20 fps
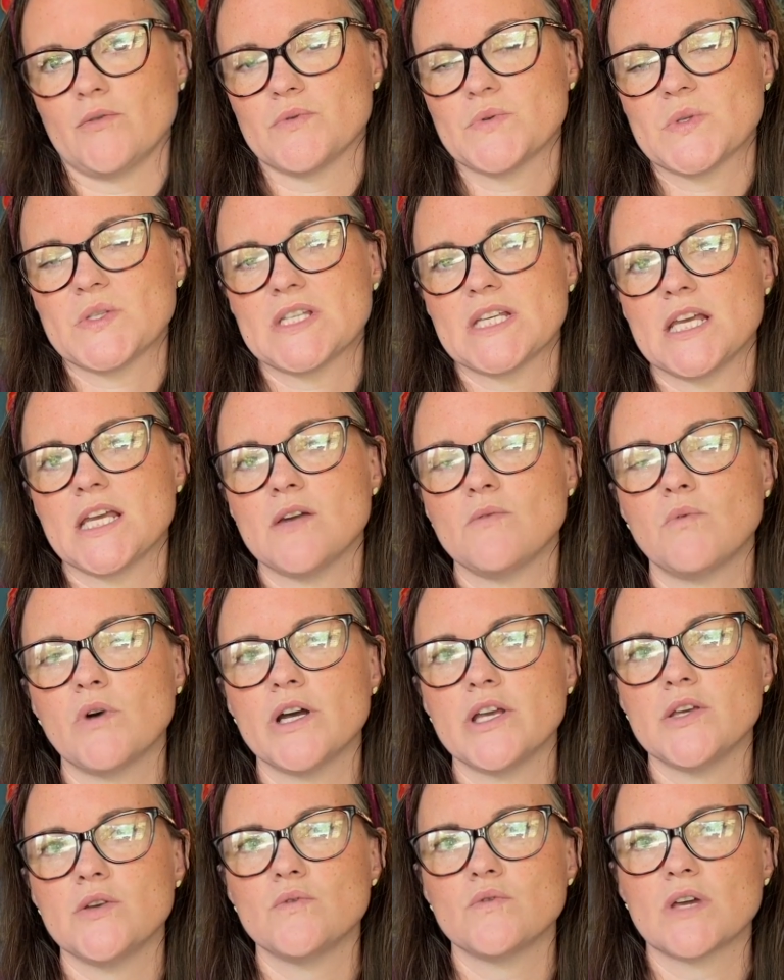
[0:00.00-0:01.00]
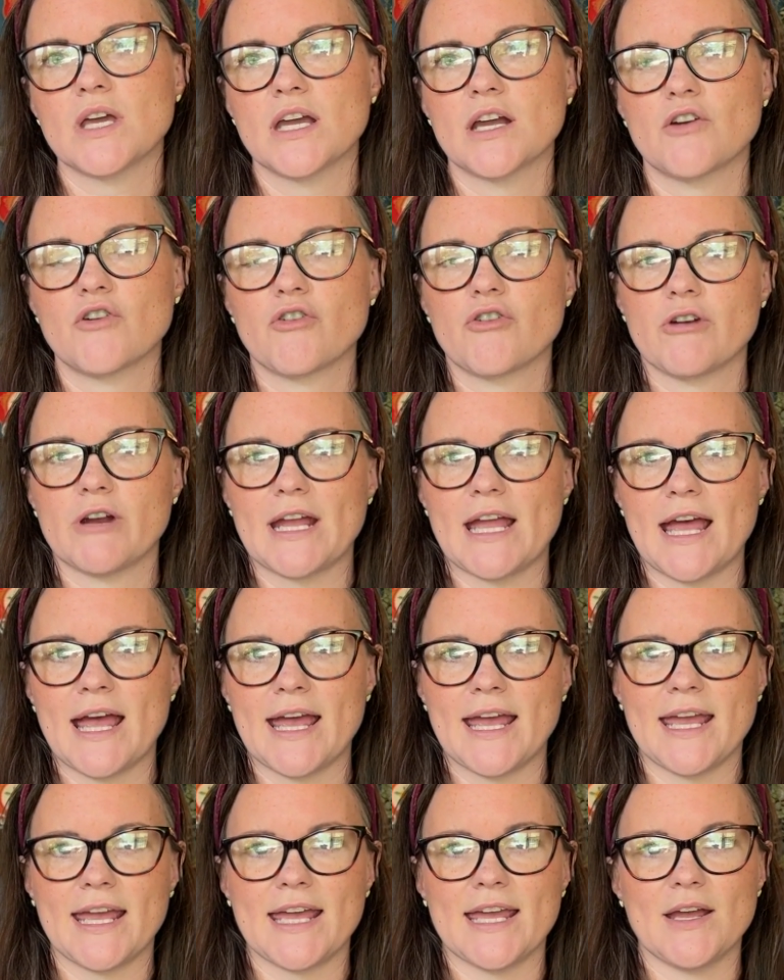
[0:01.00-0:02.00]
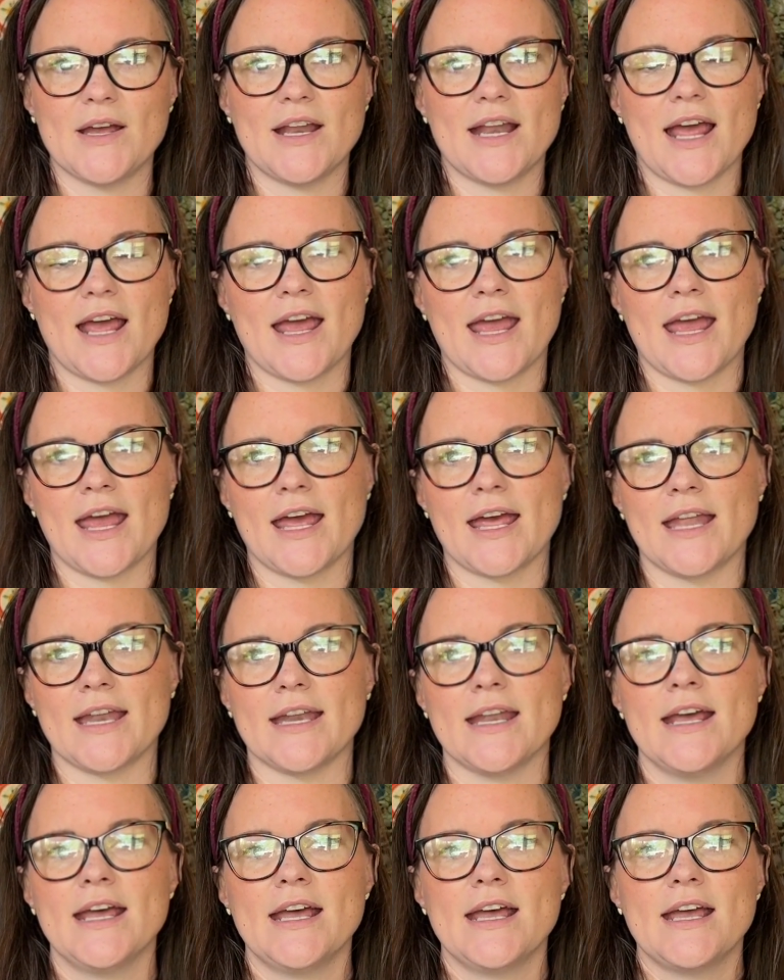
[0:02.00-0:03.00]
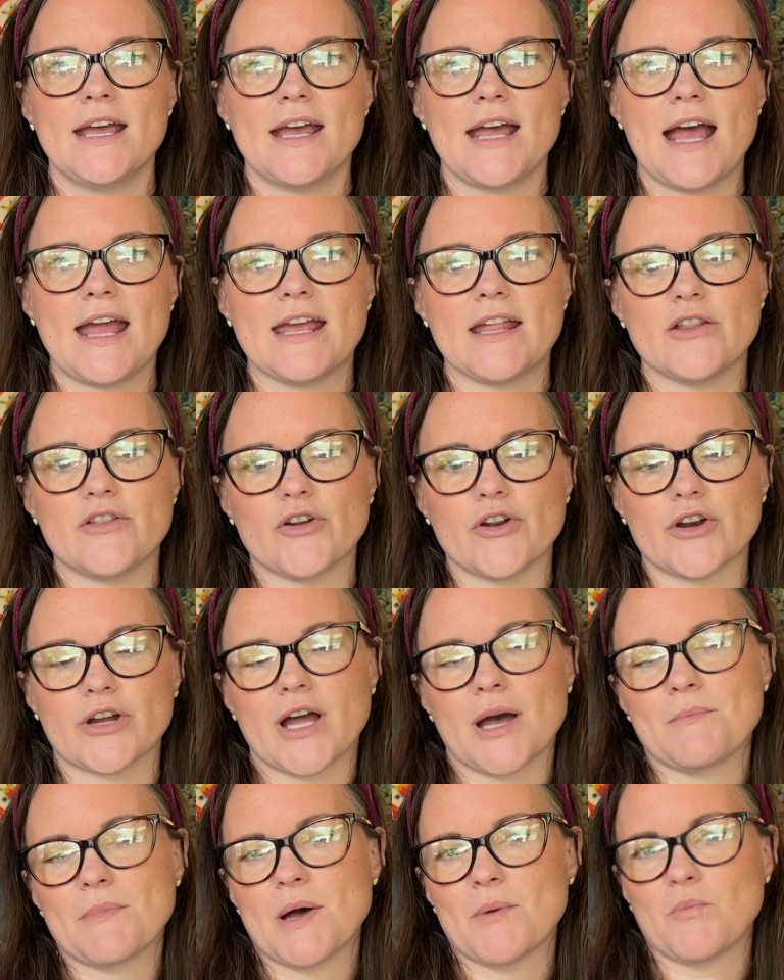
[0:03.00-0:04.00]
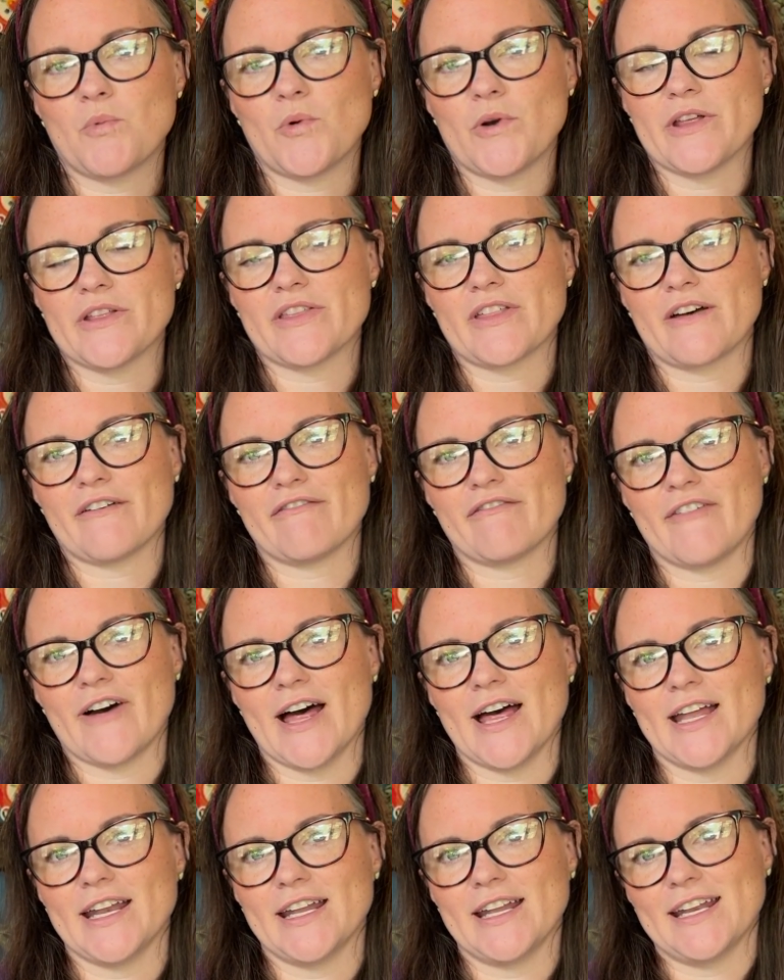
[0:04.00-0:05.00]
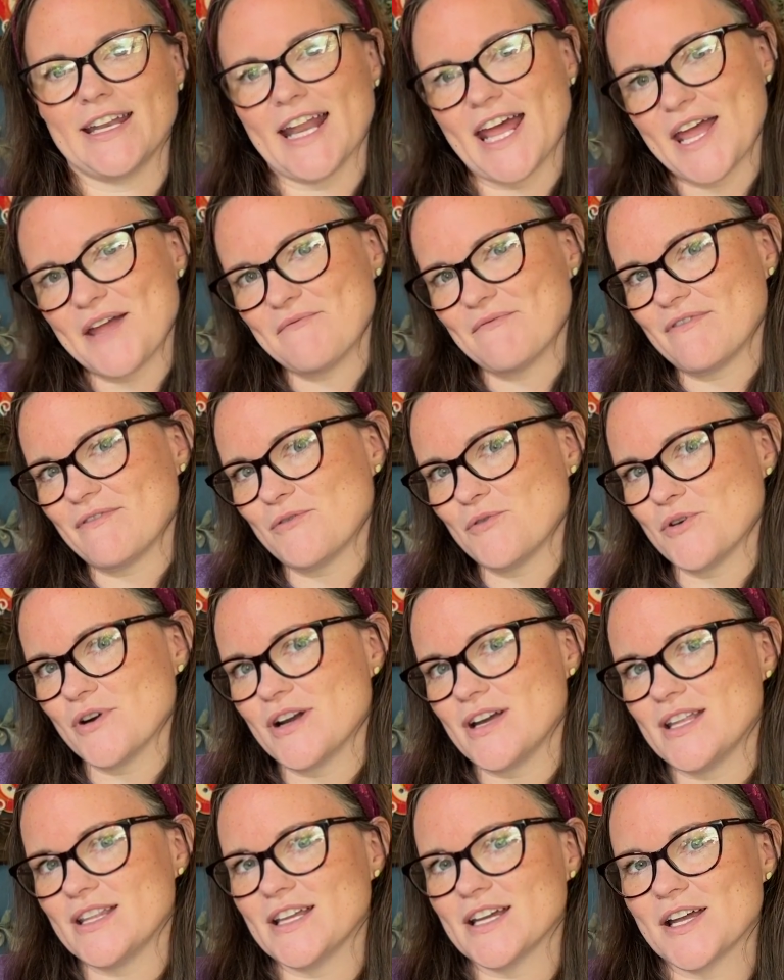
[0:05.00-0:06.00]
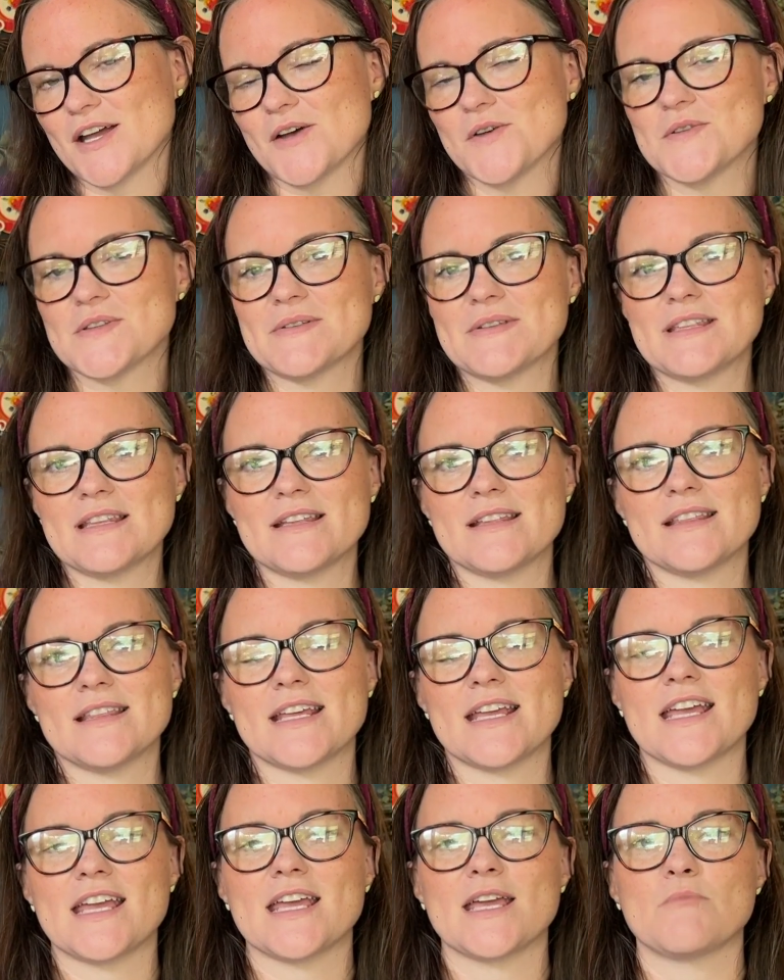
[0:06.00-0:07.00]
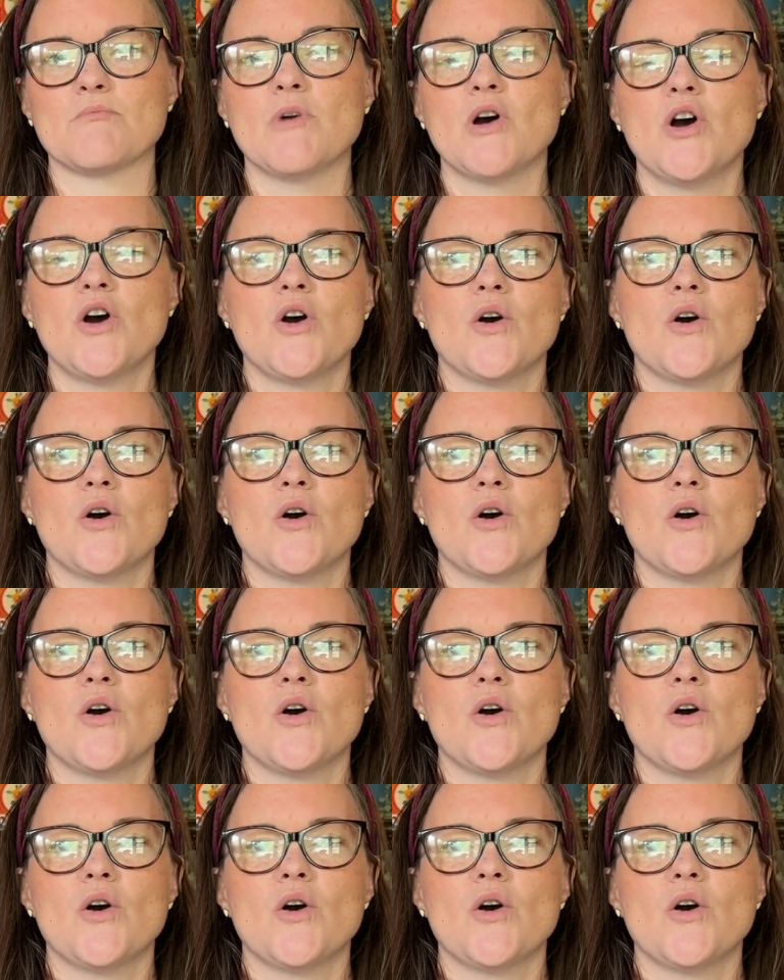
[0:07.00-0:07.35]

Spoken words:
See what you can create and either come up with a fun name for it that goes with the theme,